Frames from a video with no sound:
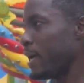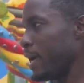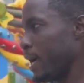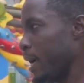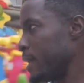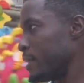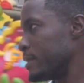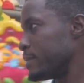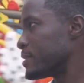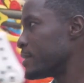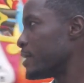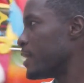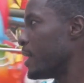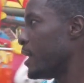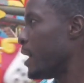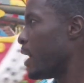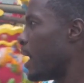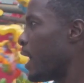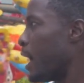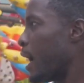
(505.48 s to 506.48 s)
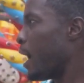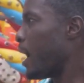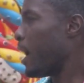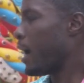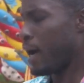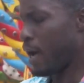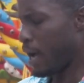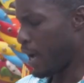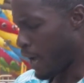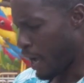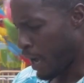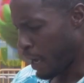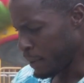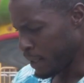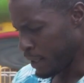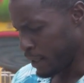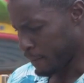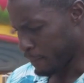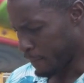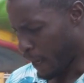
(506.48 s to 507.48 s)
And I
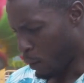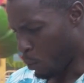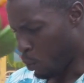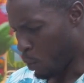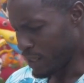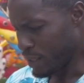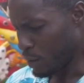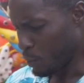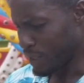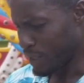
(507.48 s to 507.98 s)
mean, I wonder